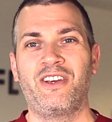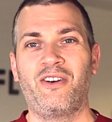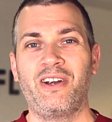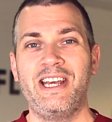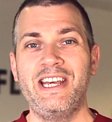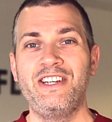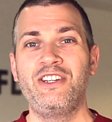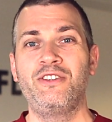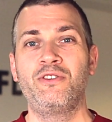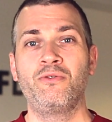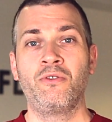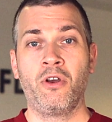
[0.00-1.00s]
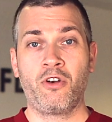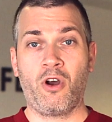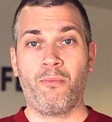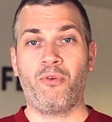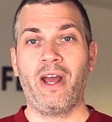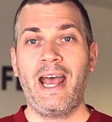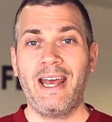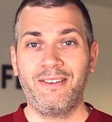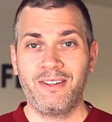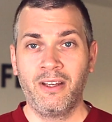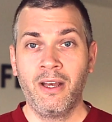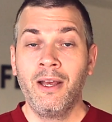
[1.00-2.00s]
that are easy to
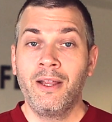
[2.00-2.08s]
comprehend,